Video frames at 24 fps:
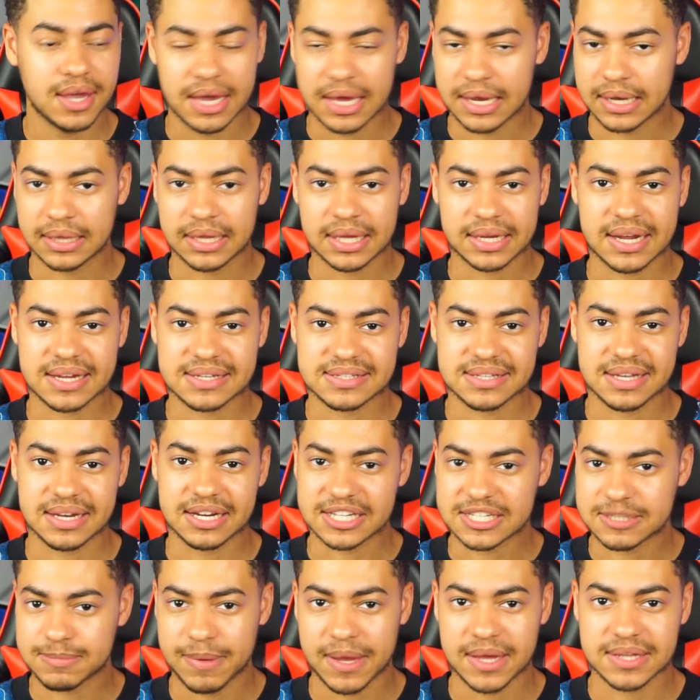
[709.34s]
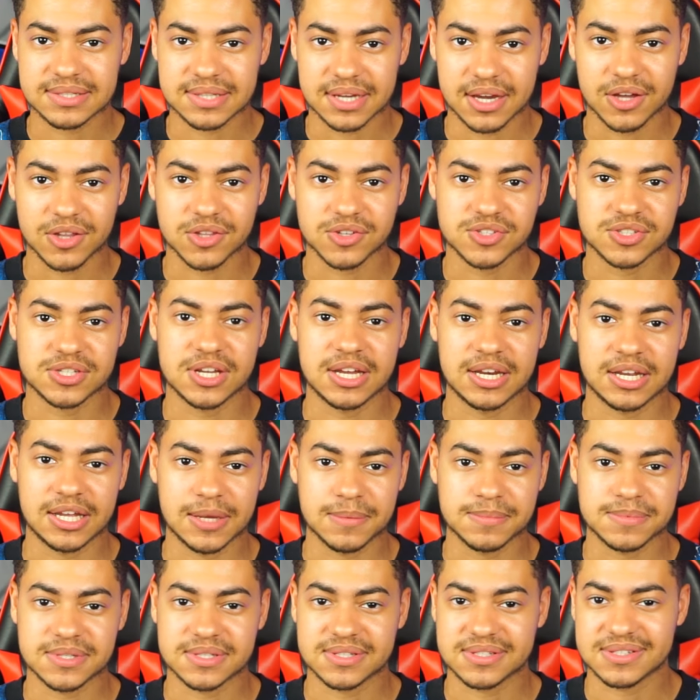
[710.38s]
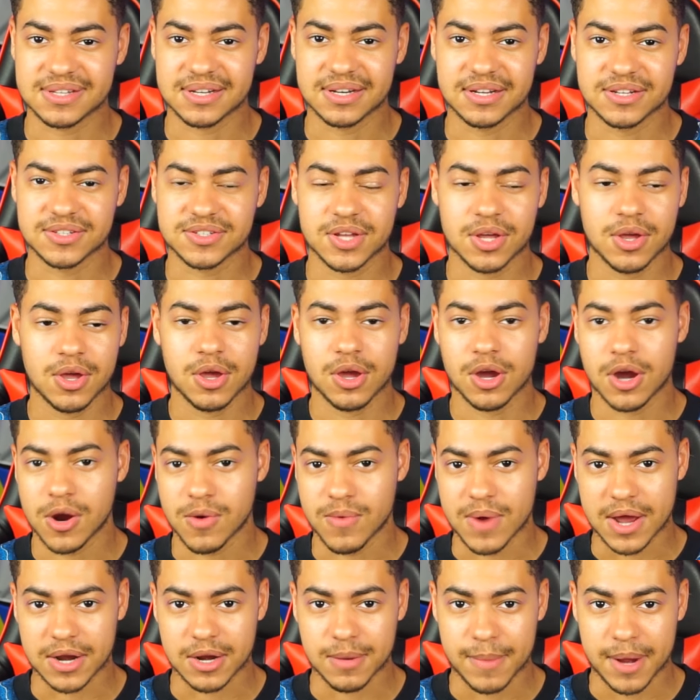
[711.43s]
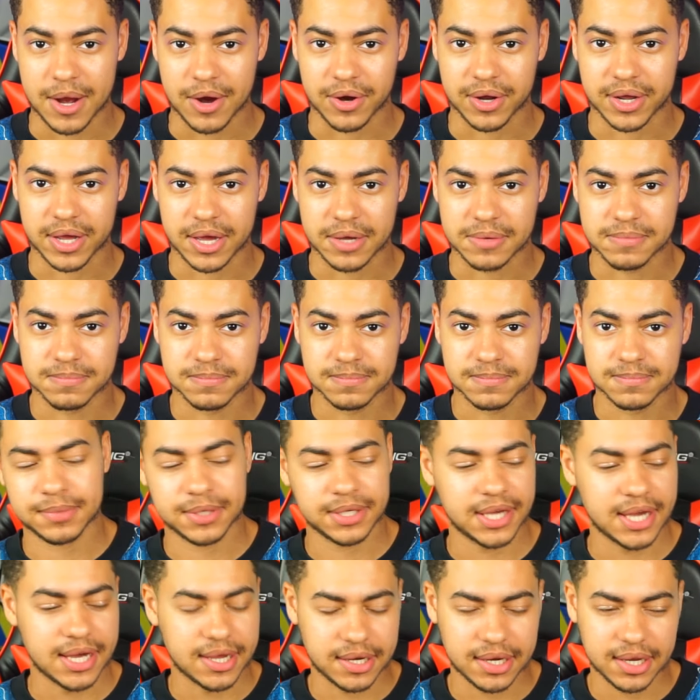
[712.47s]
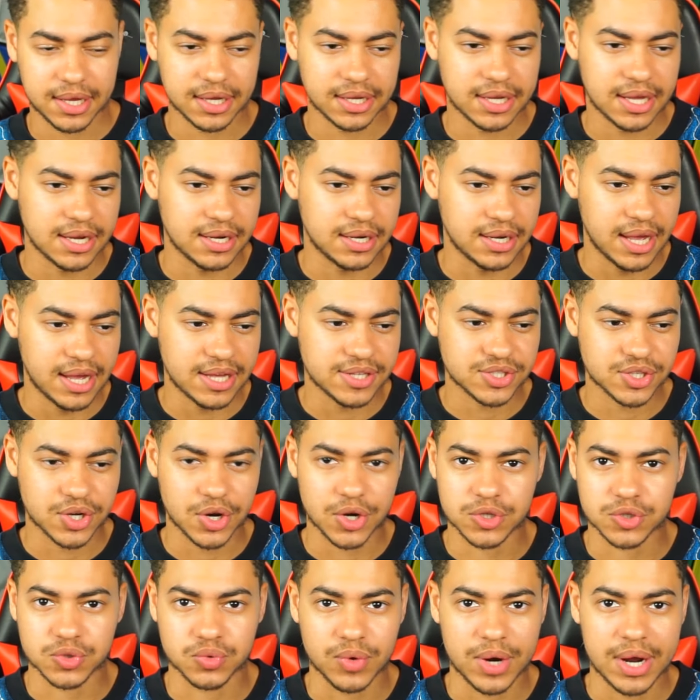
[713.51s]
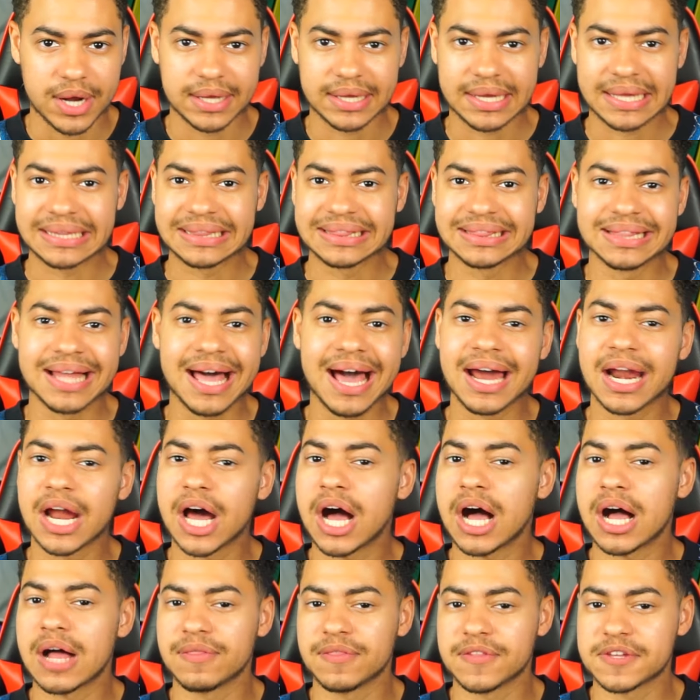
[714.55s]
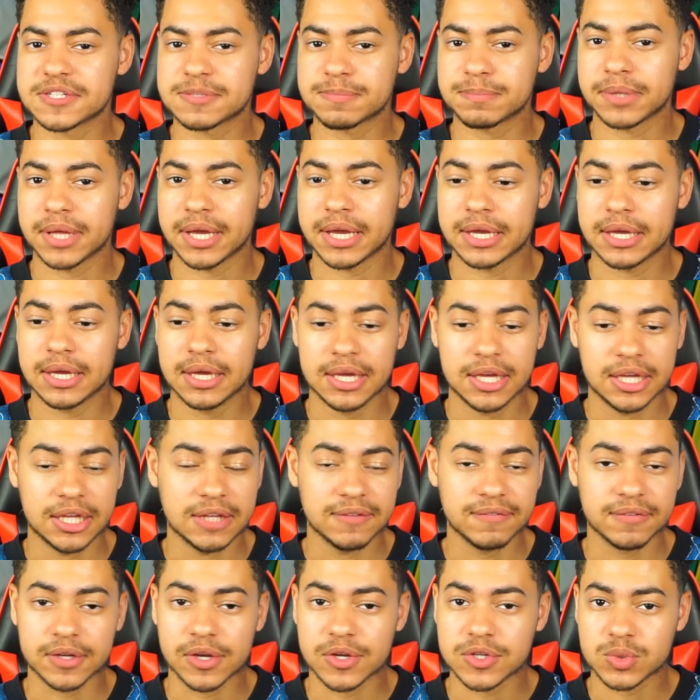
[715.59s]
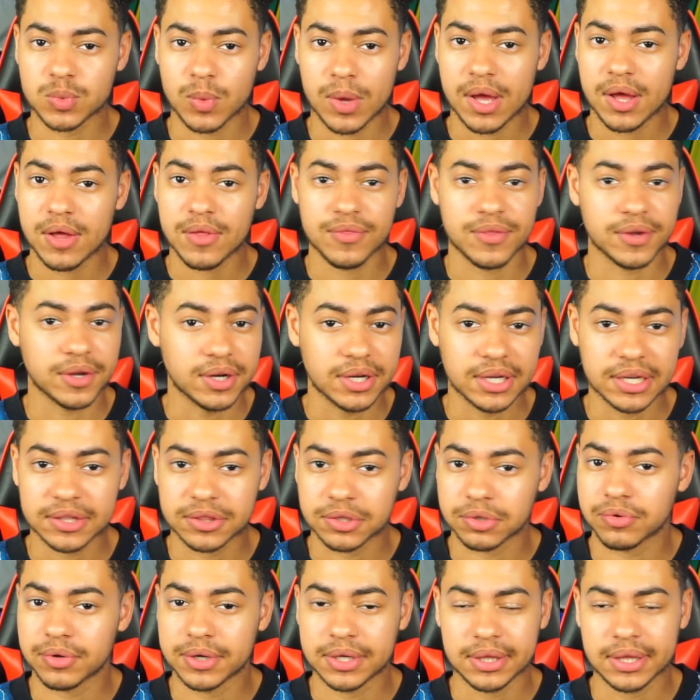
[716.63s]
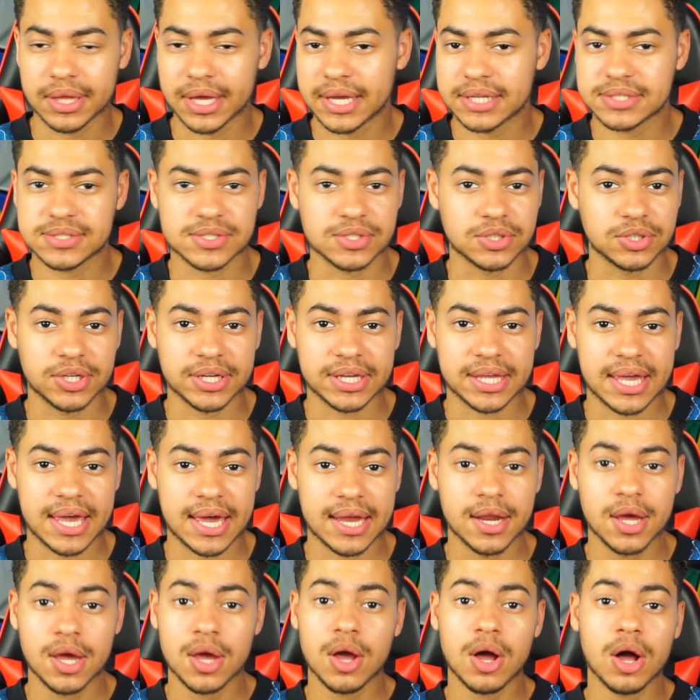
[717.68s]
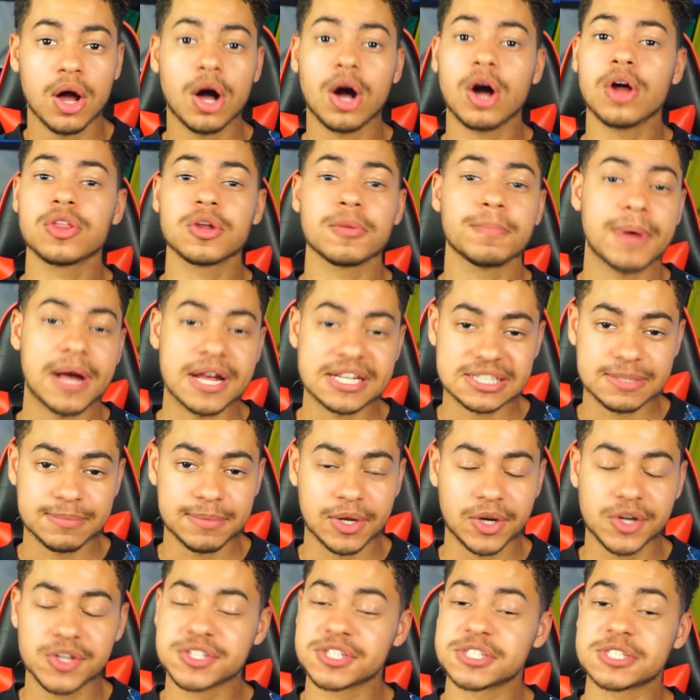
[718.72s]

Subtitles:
And like I said, expand to other stadiums and cities around America. But yeah, again, NASCAR is riding a lot on this play. If it goes well, they're going to get the green light to look at other possibilities,